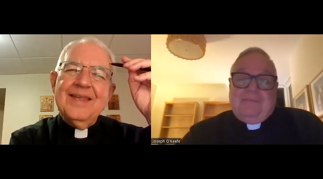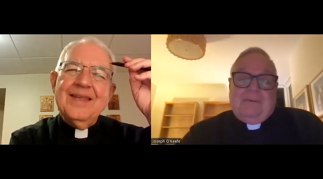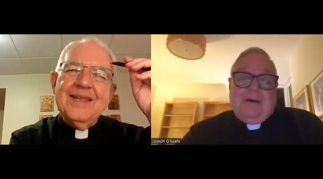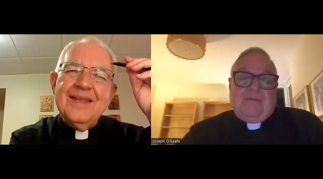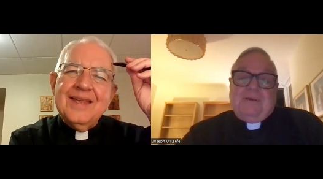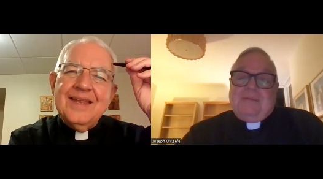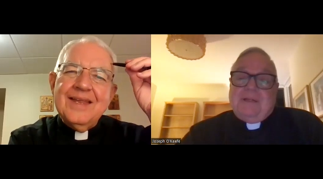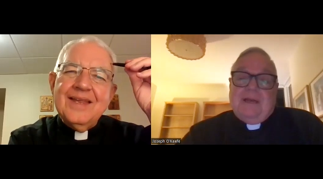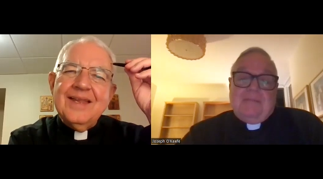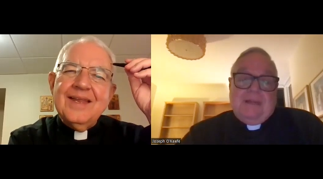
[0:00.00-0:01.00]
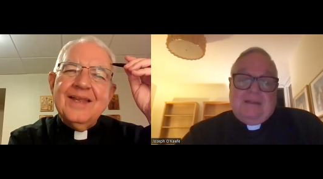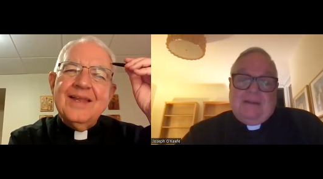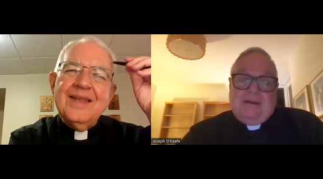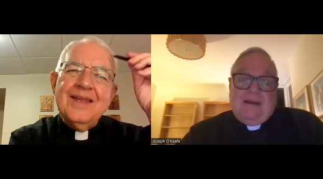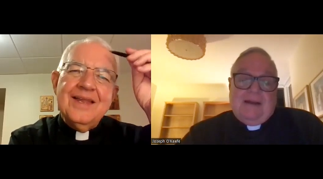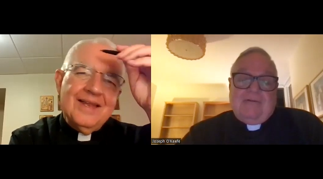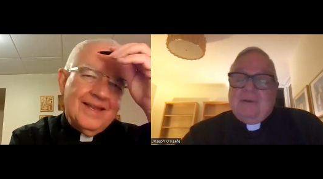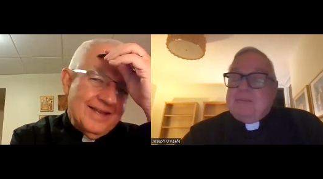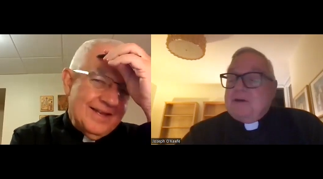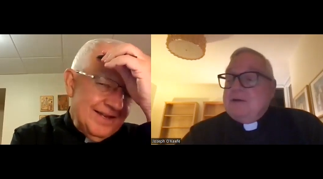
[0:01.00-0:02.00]
Speaker 1: by the people I met there. And I
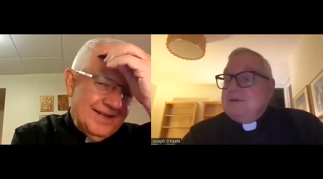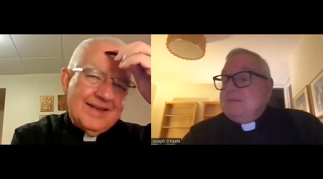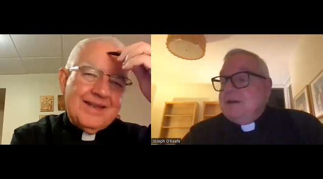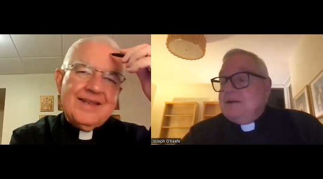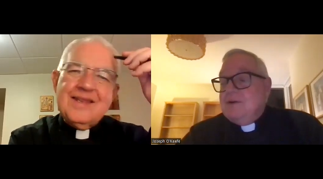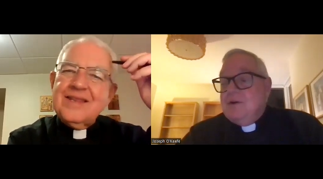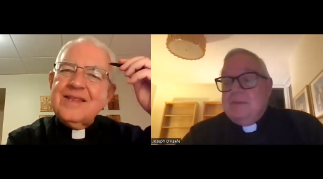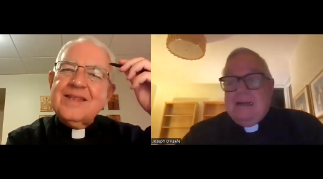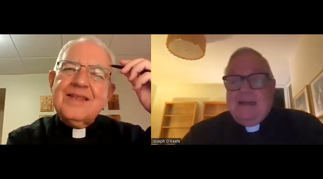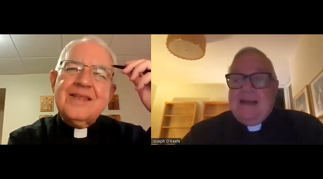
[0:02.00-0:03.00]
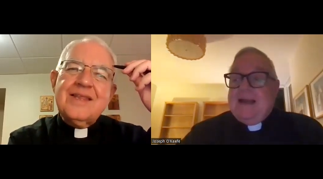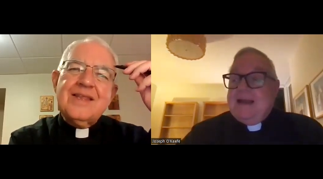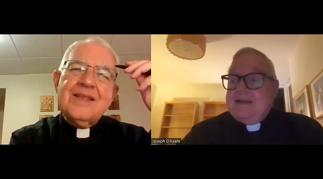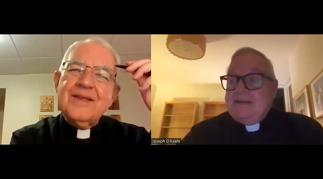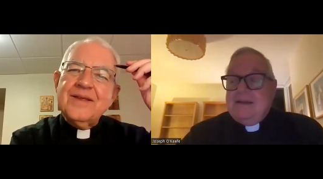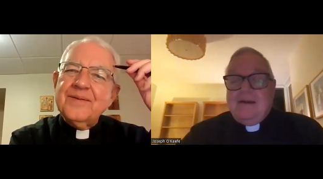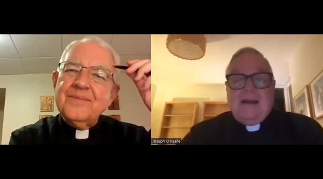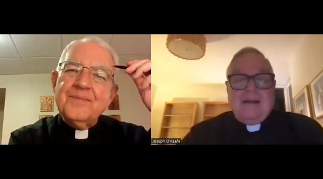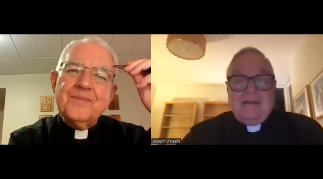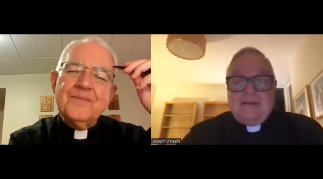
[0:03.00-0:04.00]
remember coming back home at dinner
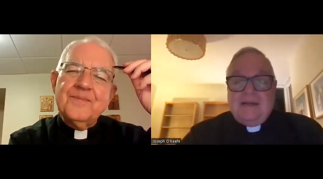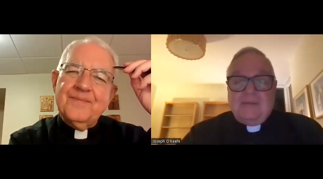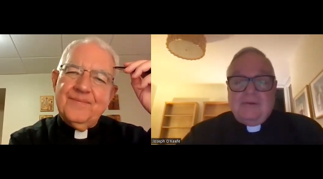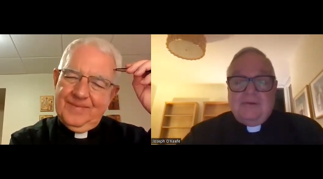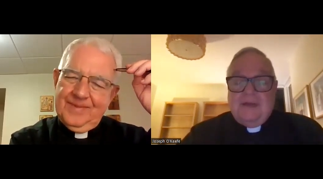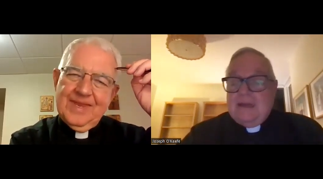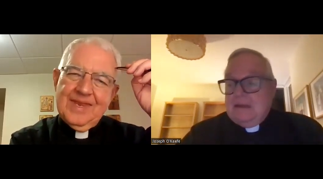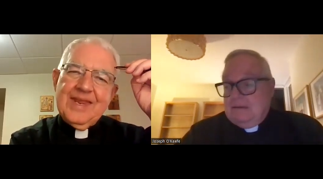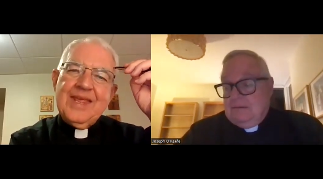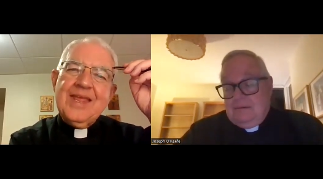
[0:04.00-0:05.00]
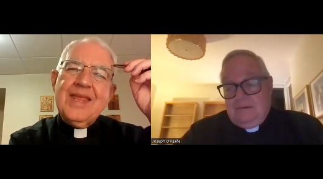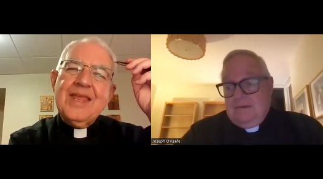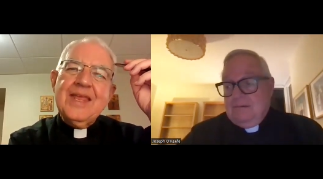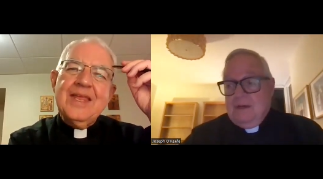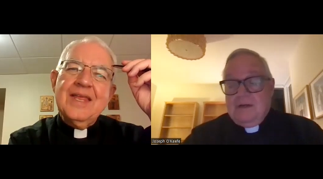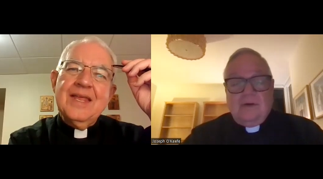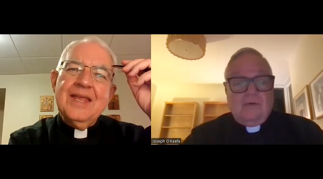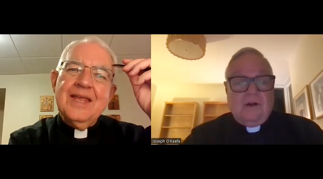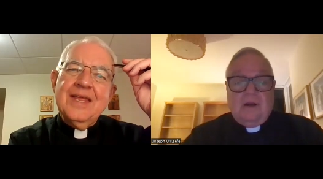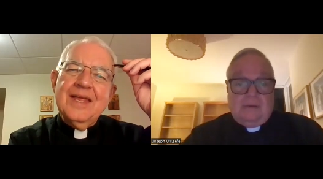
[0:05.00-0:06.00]
at the table saying, Well, I know
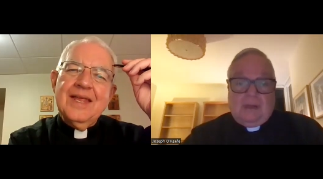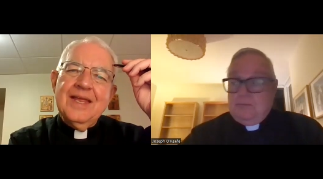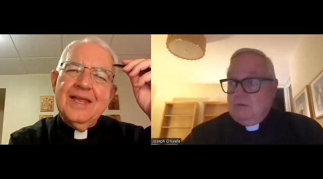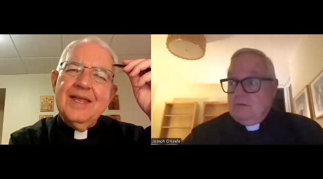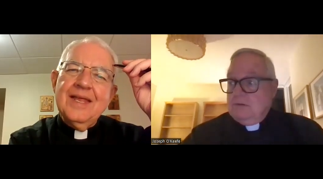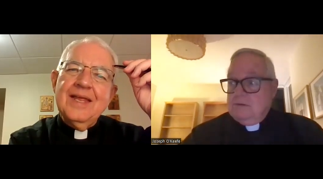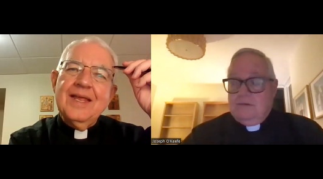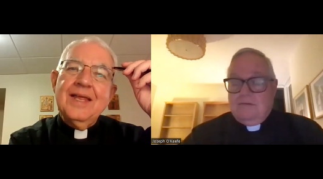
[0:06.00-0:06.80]
where I'm going to Holy